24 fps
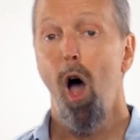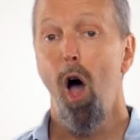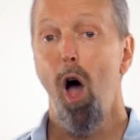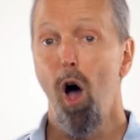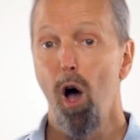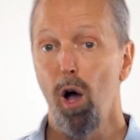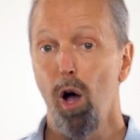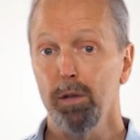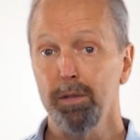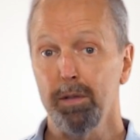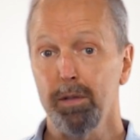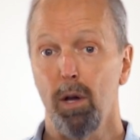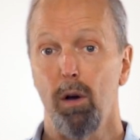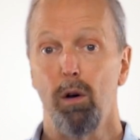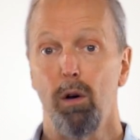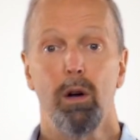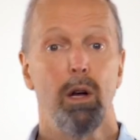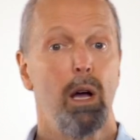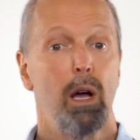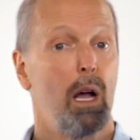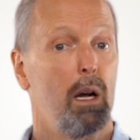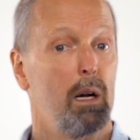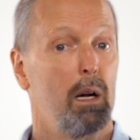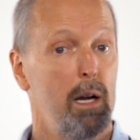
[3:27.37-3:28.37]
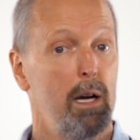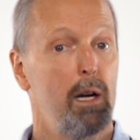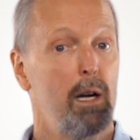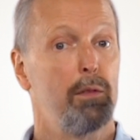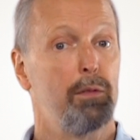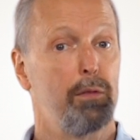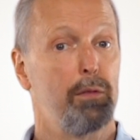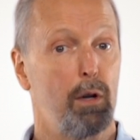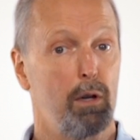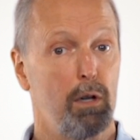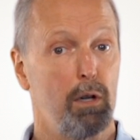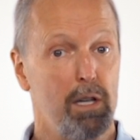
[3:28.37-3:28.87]
Also, Aleyda
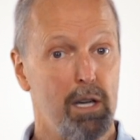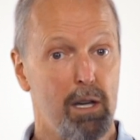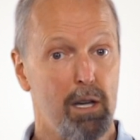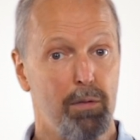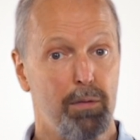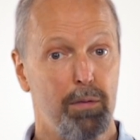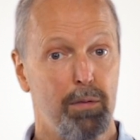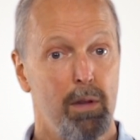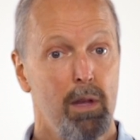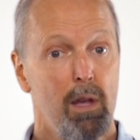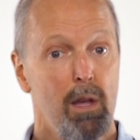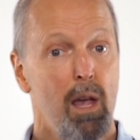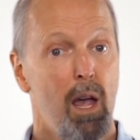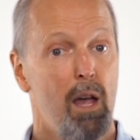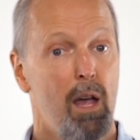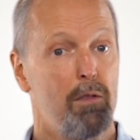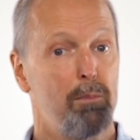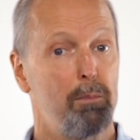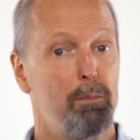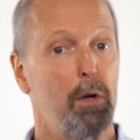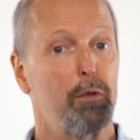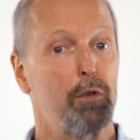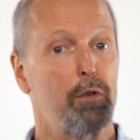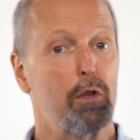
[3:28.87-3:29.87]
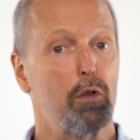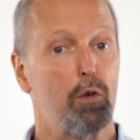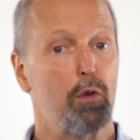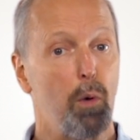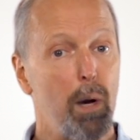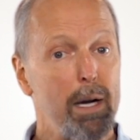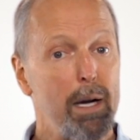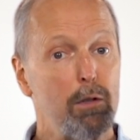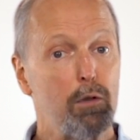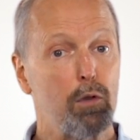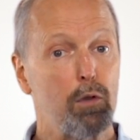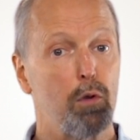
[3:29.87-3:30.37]
Solis has built a
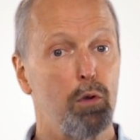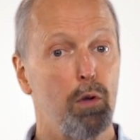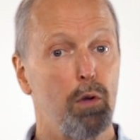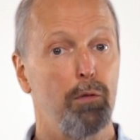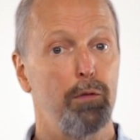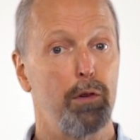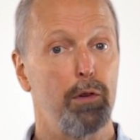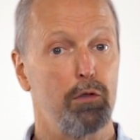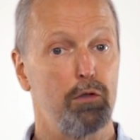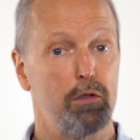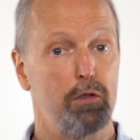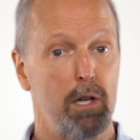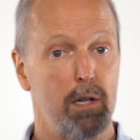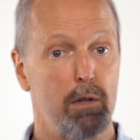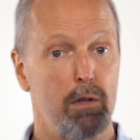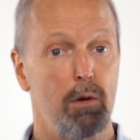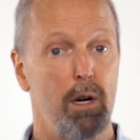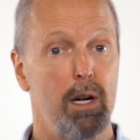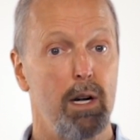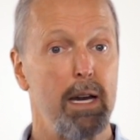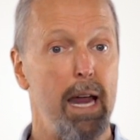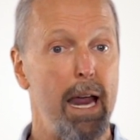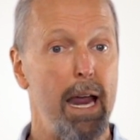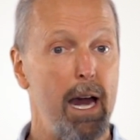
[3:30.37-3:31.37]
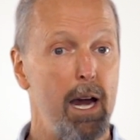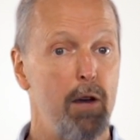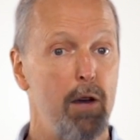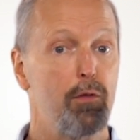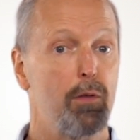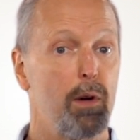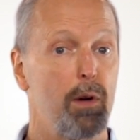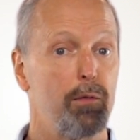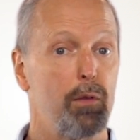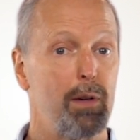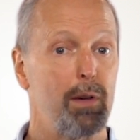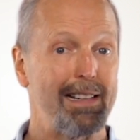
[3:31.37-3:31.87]
great tool for generating
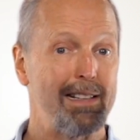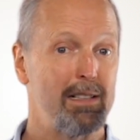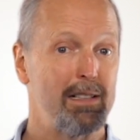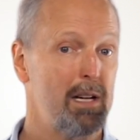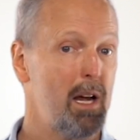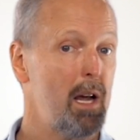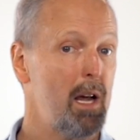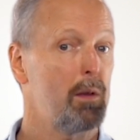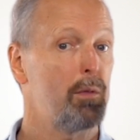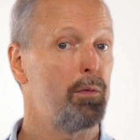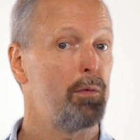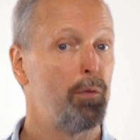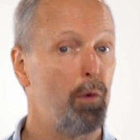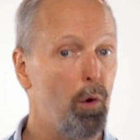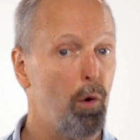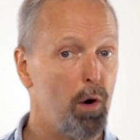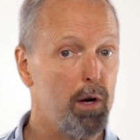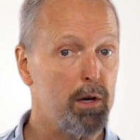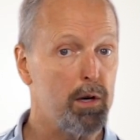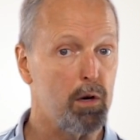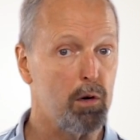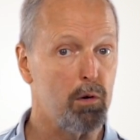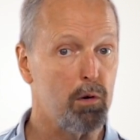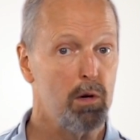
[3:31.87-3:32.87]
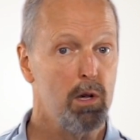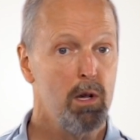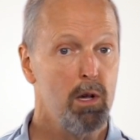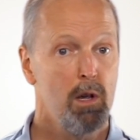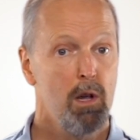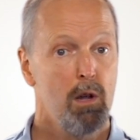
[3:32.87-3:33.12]
hreflang tags for you,